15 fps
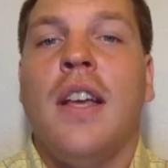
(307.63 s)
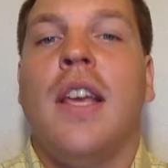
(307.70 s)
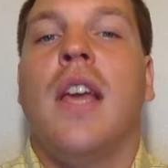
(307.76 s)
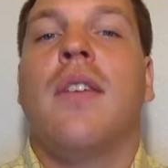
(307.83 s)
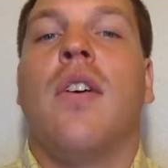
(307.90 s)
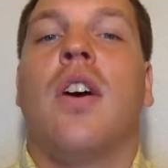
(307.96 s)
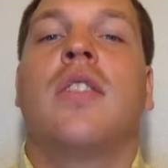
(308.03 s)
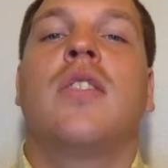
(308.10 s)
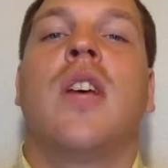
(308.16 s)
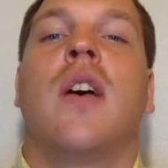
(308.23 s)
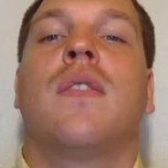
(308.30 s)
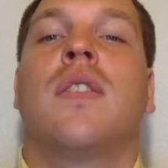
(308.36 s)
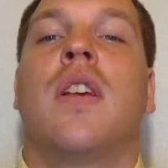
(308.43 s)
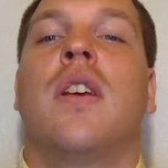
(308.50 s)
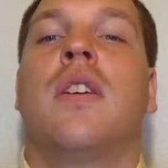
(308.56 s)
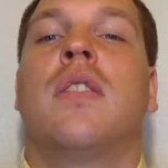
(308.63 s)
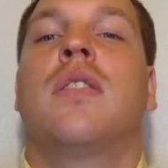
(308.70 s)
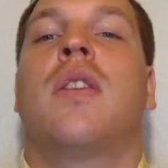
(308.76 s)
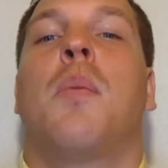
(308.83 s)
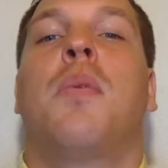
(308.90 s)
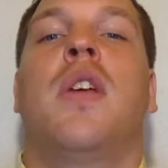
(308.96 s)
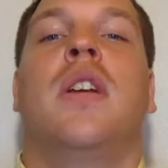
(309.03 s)
give ourselves
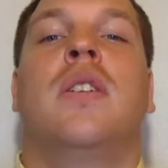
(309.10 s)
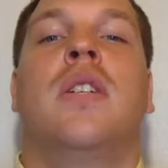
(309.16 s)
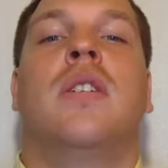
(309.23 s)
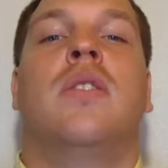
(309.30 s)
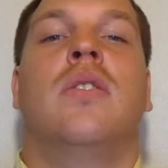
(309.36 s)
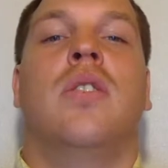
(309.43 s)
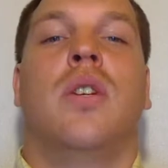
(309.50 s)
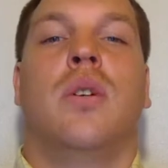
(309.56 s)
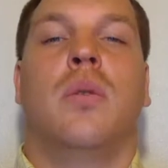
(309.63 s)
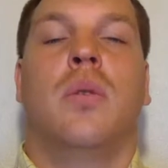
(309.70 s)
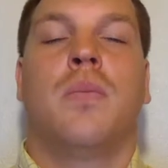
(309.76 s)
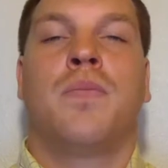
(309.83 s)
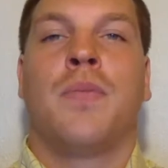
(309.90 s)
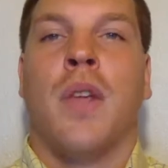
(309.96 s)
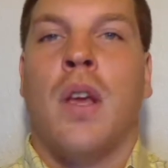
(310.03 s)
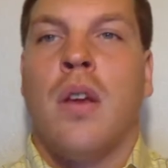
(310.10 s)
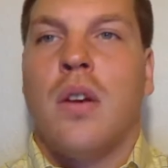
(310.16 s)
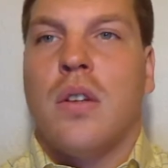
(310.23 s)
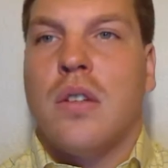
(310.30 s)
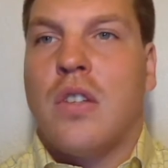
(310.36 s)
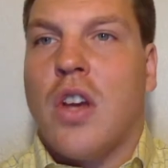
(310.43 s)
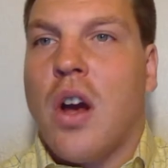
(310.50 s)
something to do.
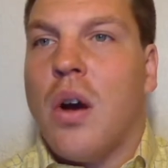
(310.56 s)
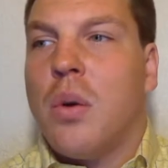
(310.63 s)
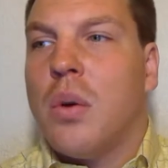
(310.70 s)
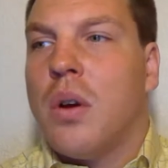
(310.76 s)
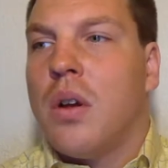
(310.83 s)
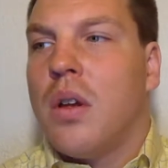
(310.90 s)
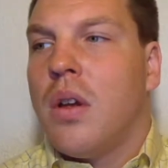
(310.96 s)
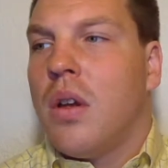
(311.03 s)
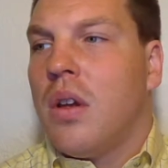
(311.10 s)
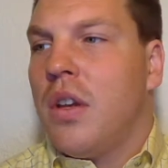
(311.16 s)
So,